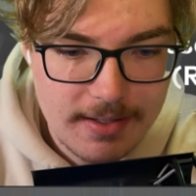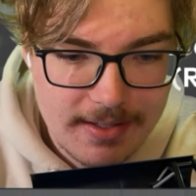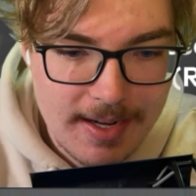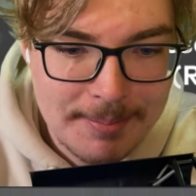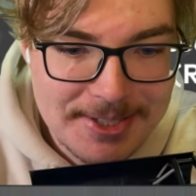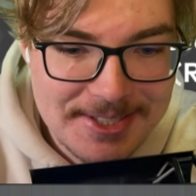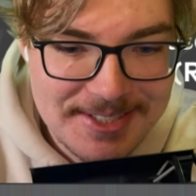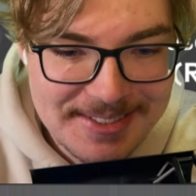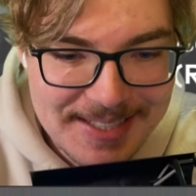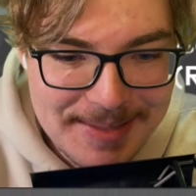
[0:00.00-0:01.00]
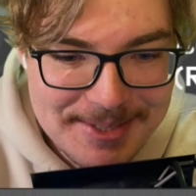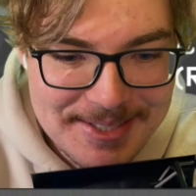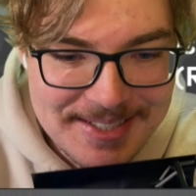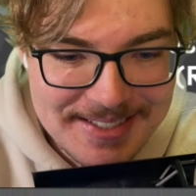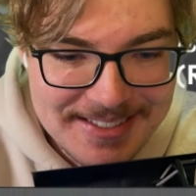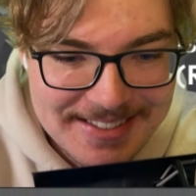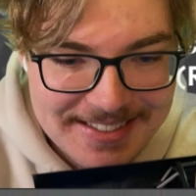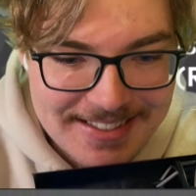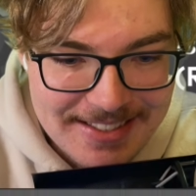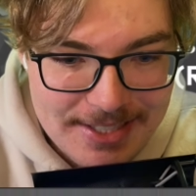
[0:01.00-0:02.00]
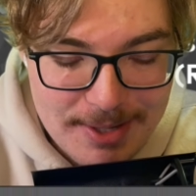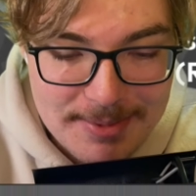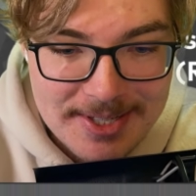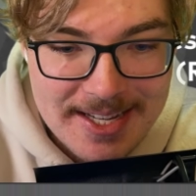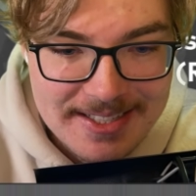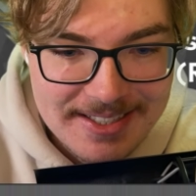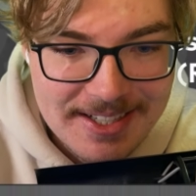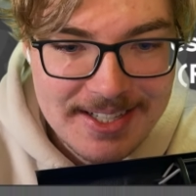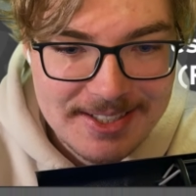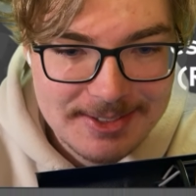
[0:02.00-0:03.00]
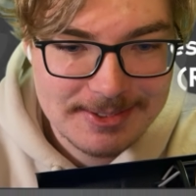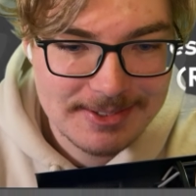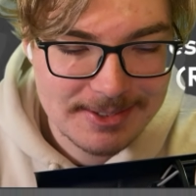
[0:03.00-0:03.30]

I'm good. Stream's okay. Okay, cool.